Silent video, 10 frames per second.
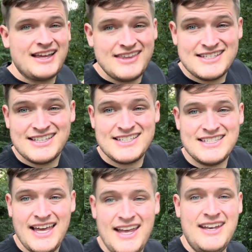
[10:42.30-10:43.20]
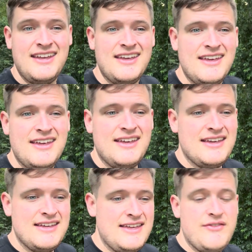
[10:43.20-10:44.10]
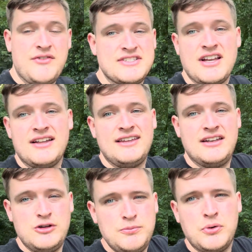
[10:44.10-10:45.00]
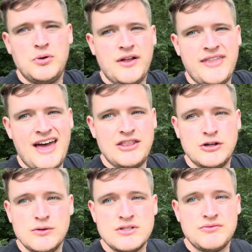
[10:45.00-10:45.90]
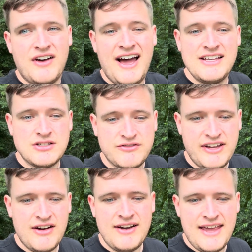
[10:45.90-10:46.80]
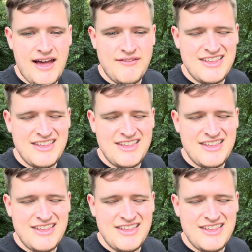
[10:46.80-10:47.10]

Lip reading: this that's dead, even if it's not dead, you pull on that, those vines are very heavy.